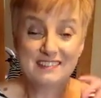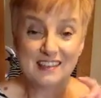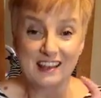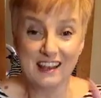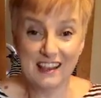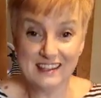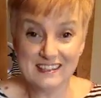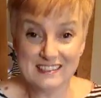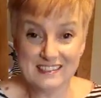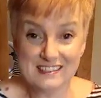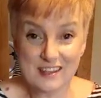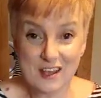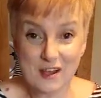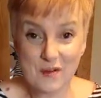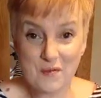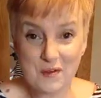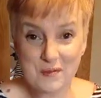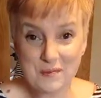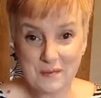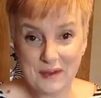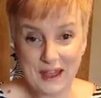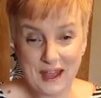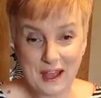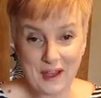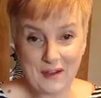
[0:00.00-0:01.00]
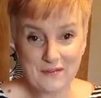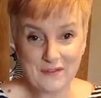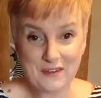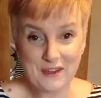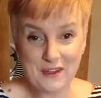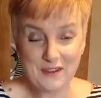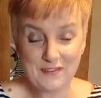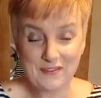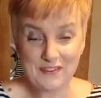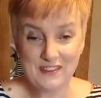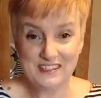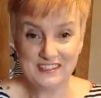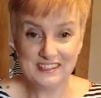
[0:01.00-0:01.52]
So let's start with my
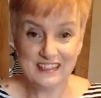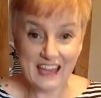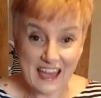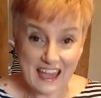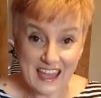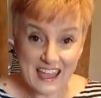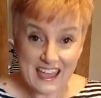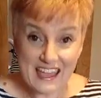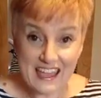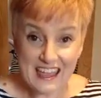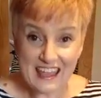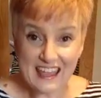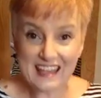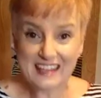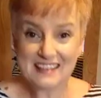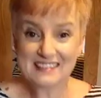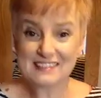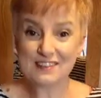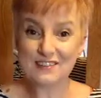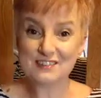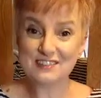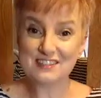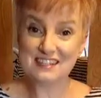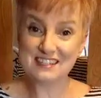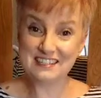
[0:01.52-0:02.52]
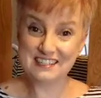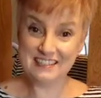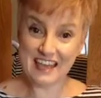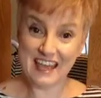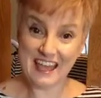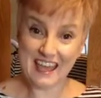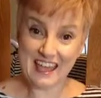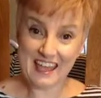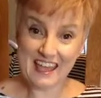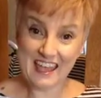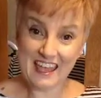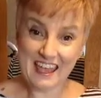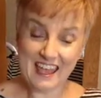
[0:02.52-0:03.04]
outfit of the day. So
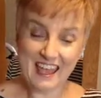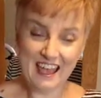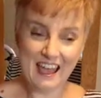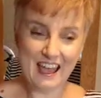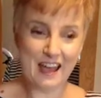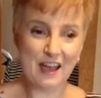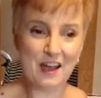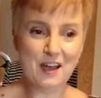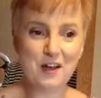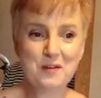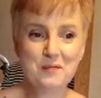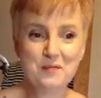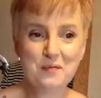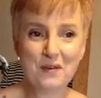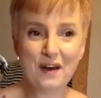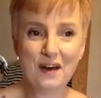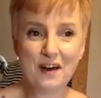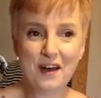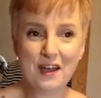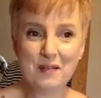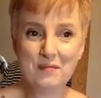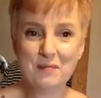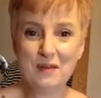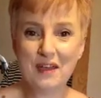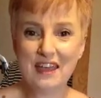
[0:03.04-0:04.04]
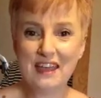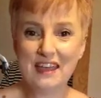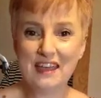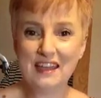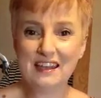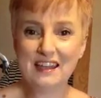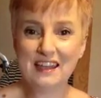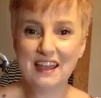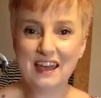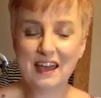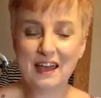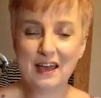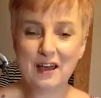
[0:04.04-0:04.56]
today I'm
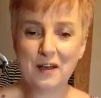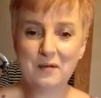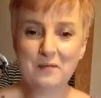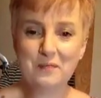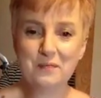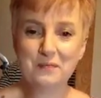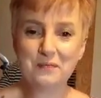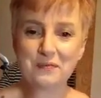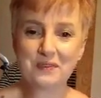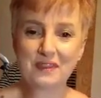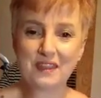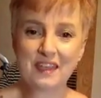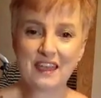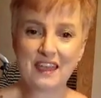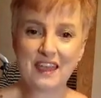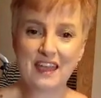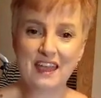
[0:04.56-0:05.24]
in the